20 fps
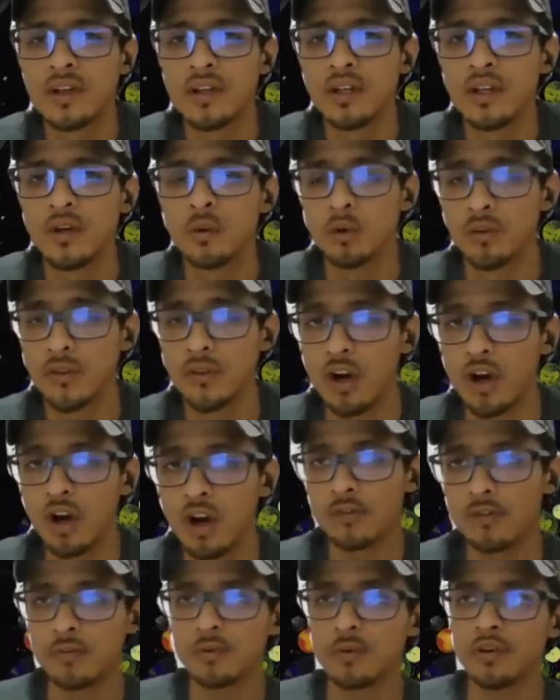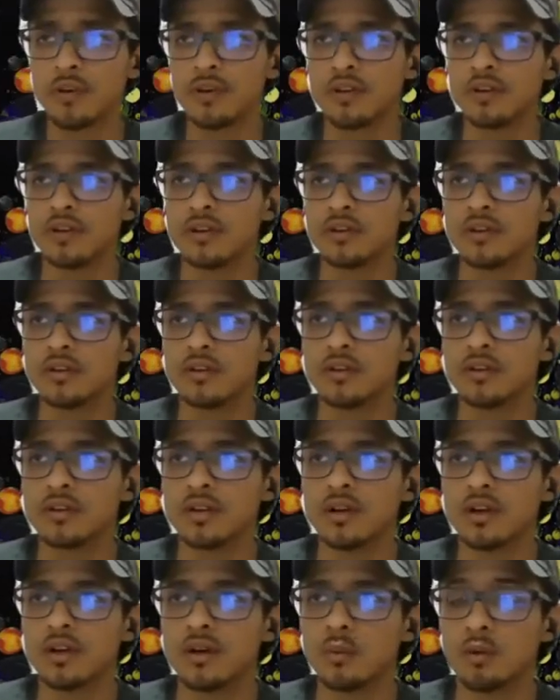where they offer it,
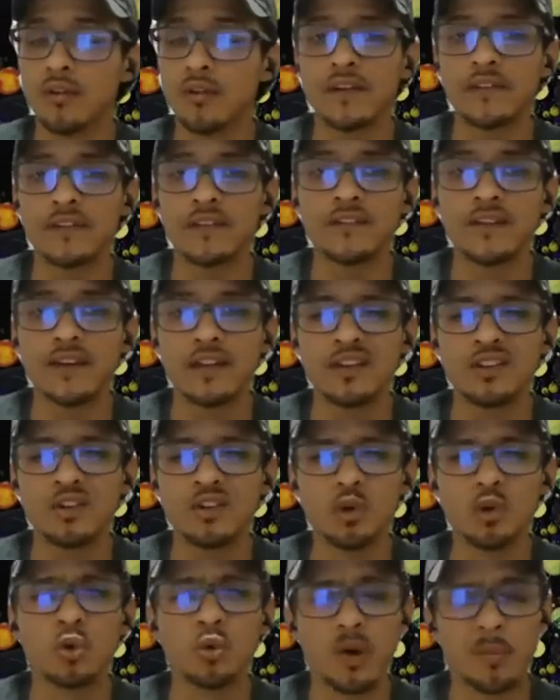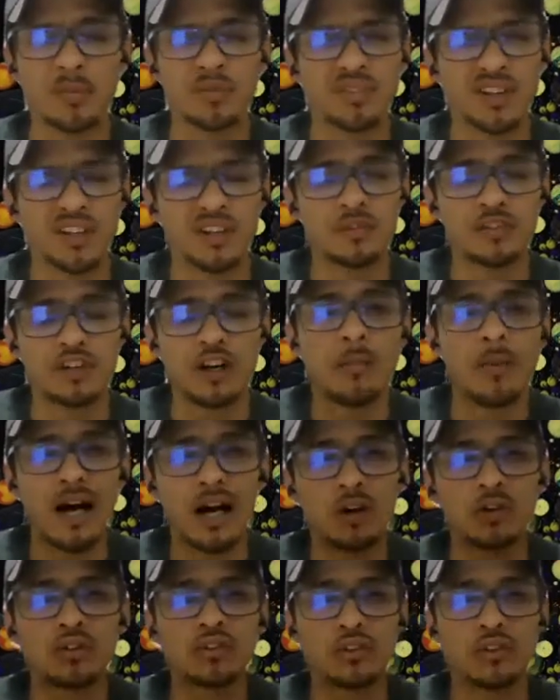where I think Google representatives come
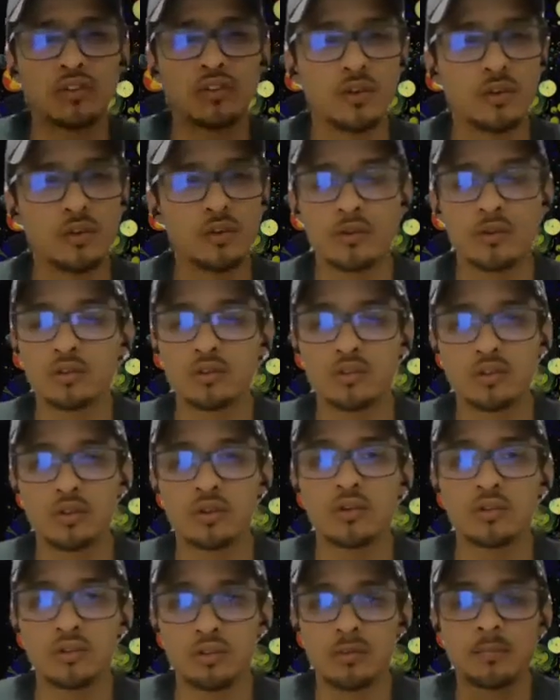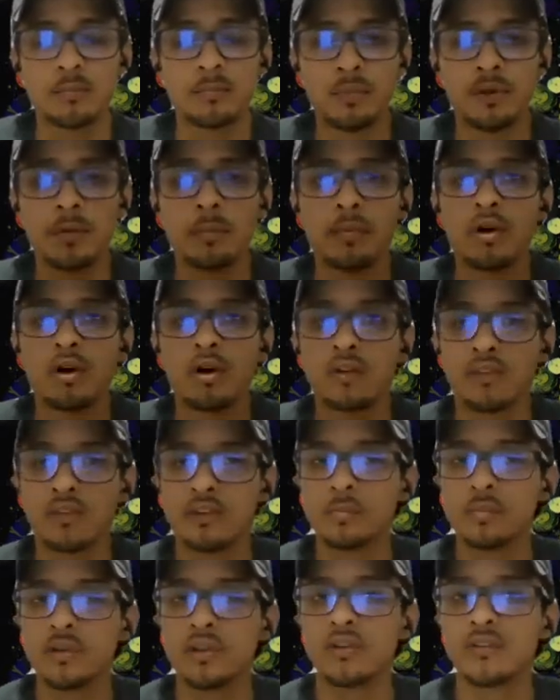out to the university or be a part of the
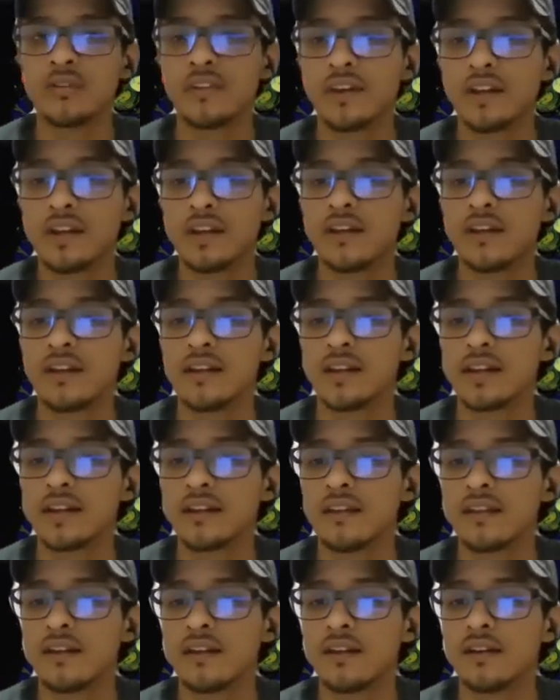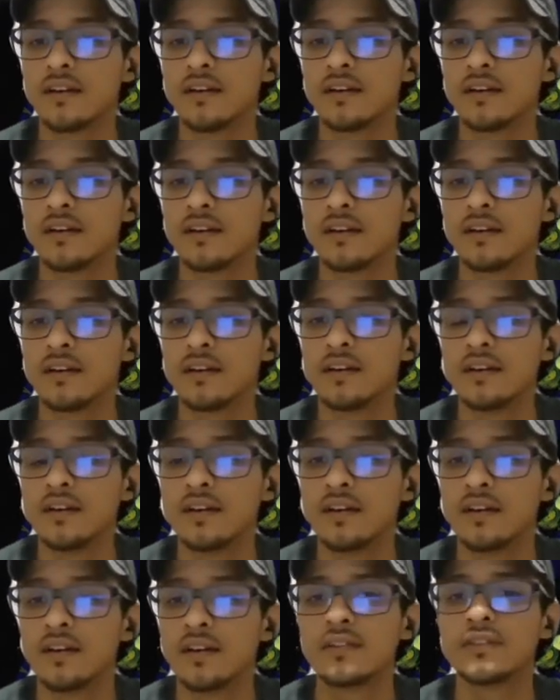speaking thing. And
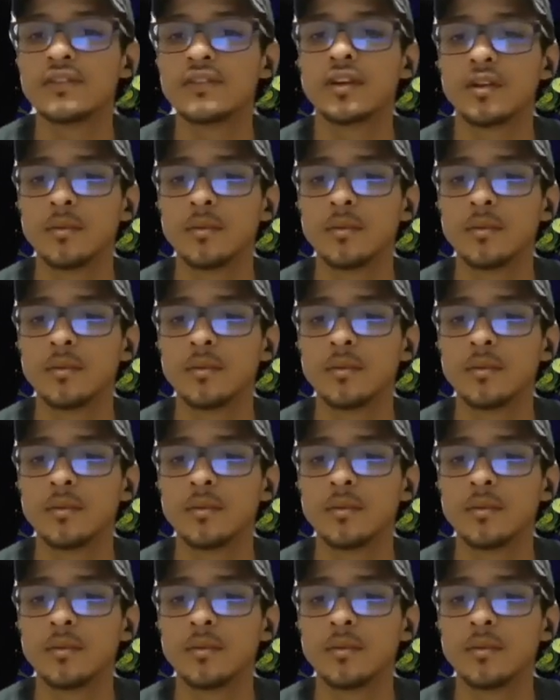it's like,